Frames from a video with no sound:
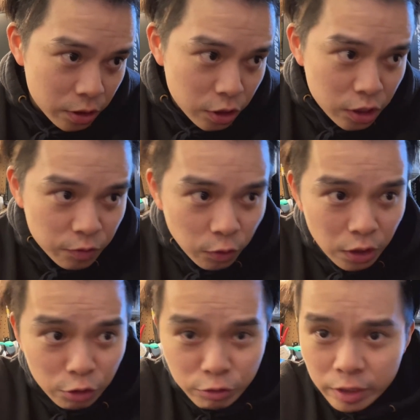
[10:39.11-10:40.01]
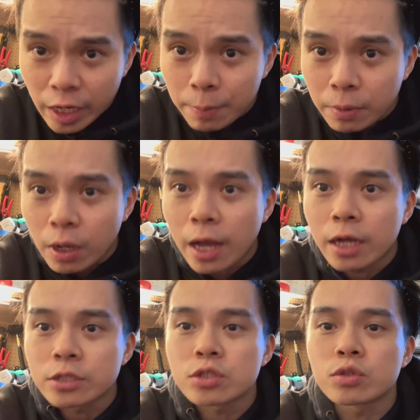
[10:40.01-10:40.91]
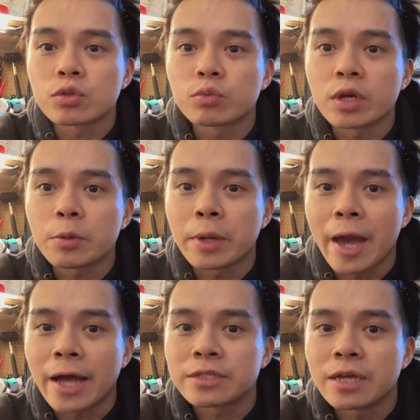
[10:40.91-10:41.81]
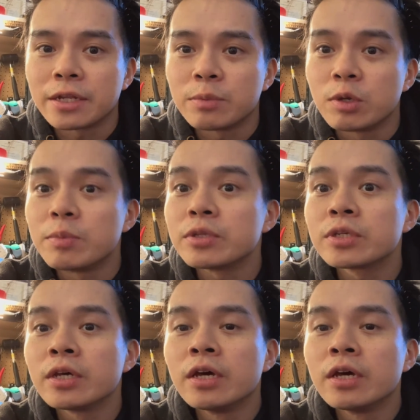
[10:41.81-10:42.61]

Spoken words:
just for a little recap as to where we're at the moment.